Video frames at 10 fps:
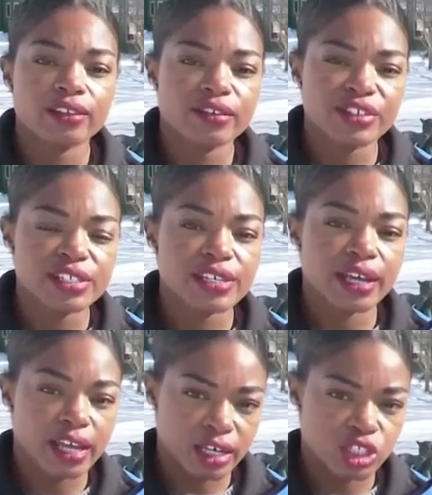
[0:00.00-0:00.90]
in Livingston,
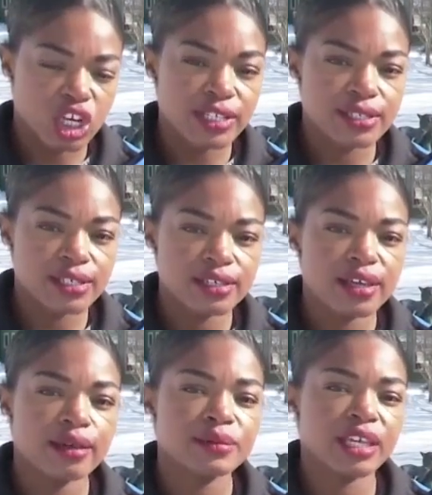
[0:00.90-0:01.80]
Annie Johnson,
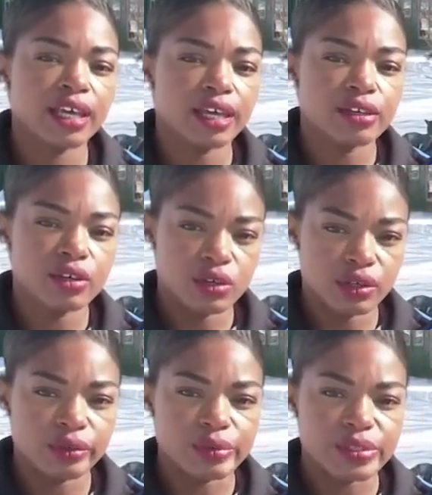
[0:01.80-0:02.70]
MTN
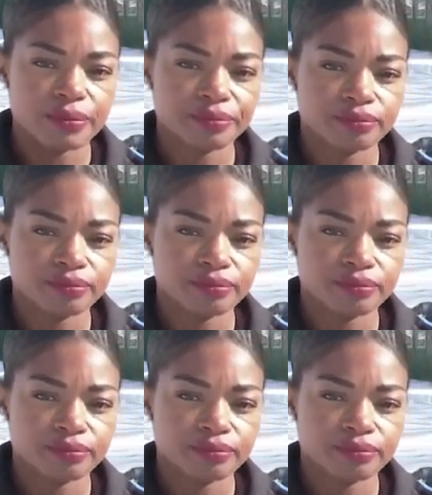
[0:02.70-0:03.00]
News.